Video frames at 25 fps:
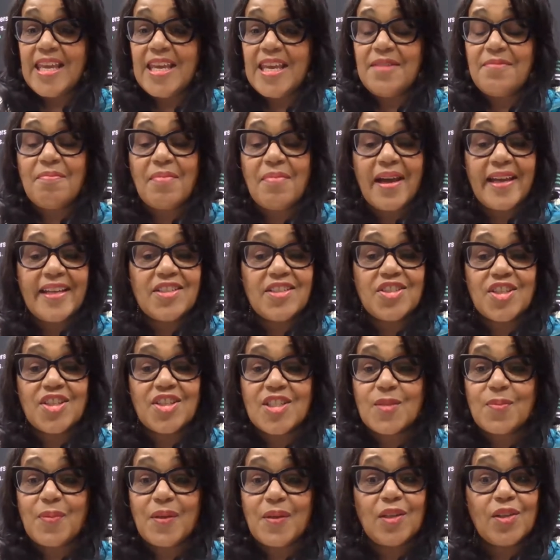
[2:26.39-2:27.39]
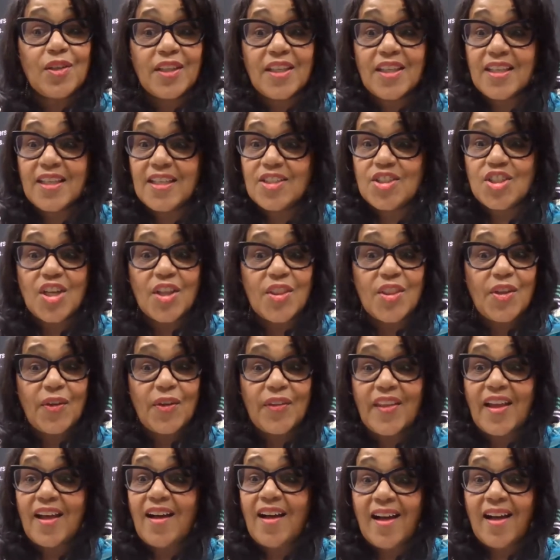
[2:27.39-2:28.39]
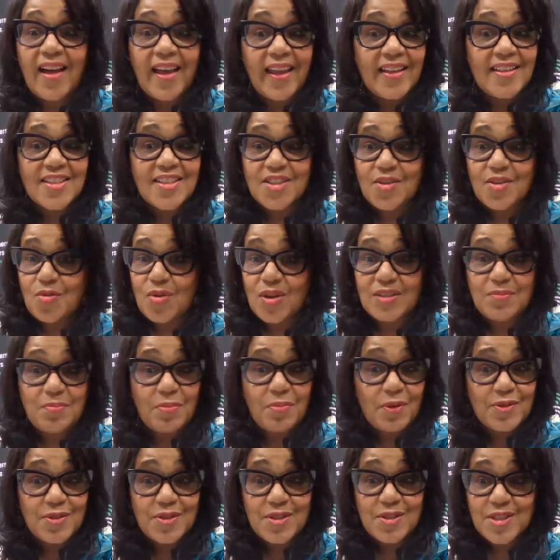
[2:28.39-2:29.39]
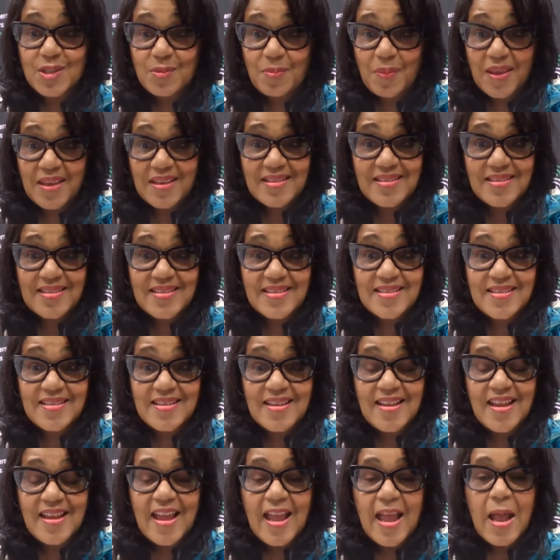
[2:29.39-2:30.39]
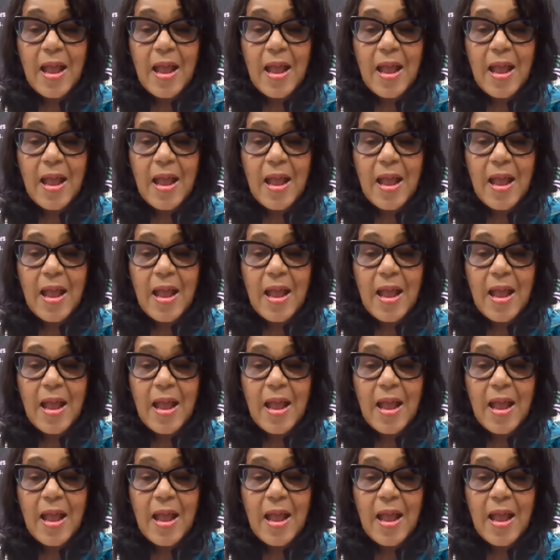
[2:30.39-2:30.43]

it might just be looking each other in the eye until one person speaks.